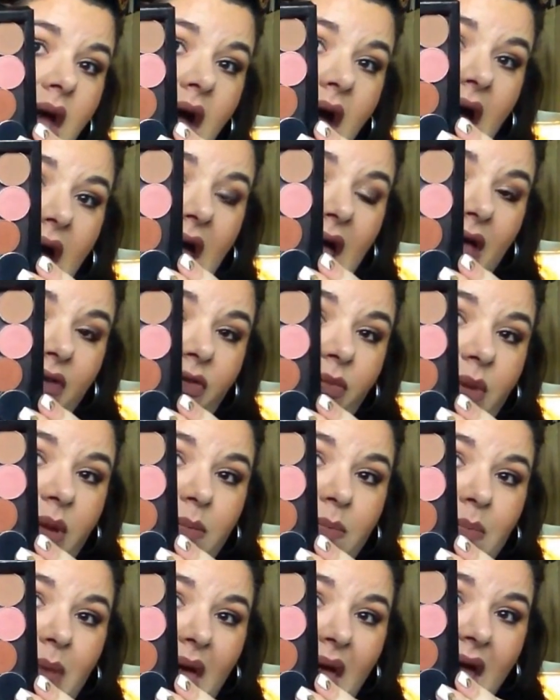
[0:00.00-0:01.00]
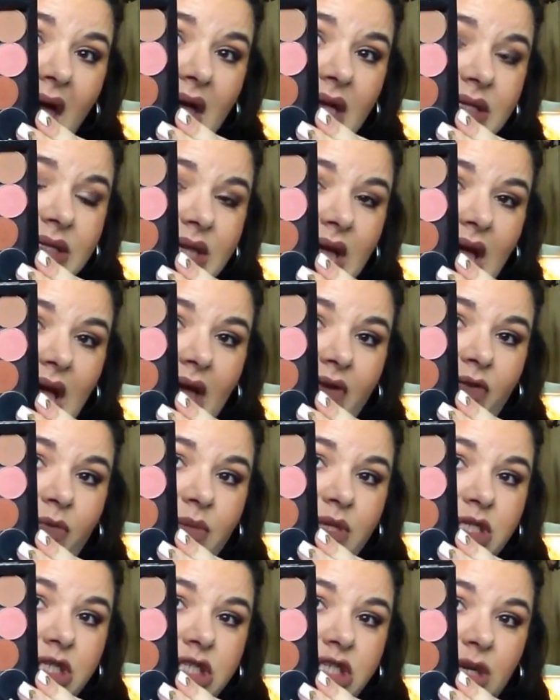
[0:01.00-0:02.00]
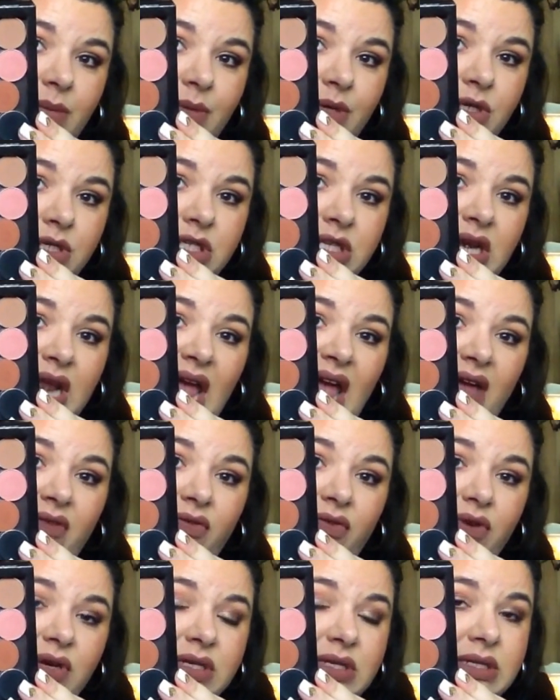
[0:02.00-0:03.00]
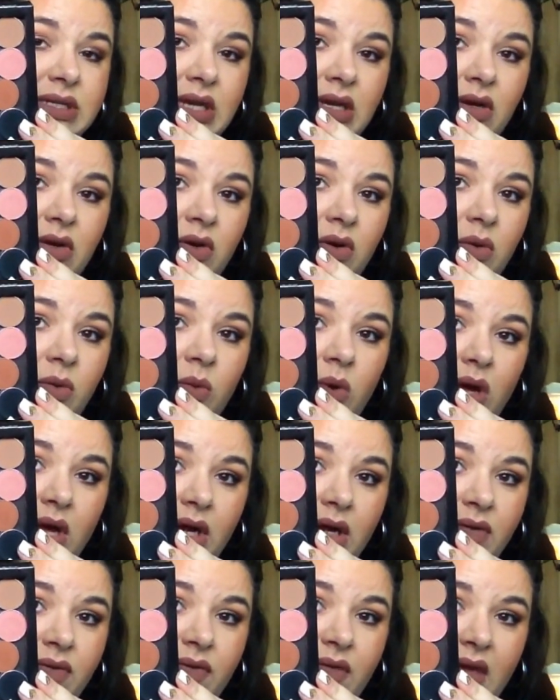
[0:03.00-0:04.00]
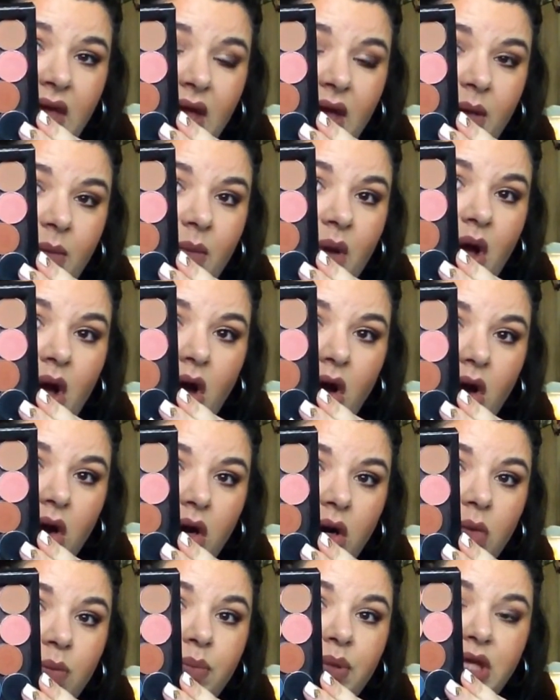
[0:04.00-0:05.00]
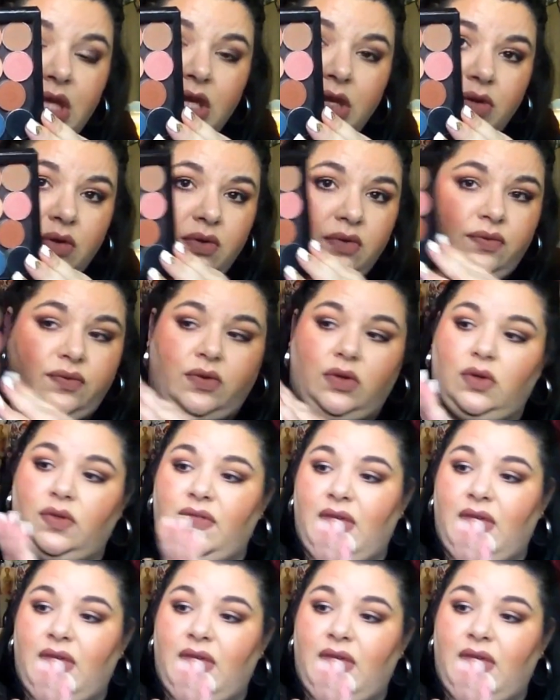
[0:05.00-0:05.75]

I have them in mattes, I have them in shimmers, and every single one of them are beautiful.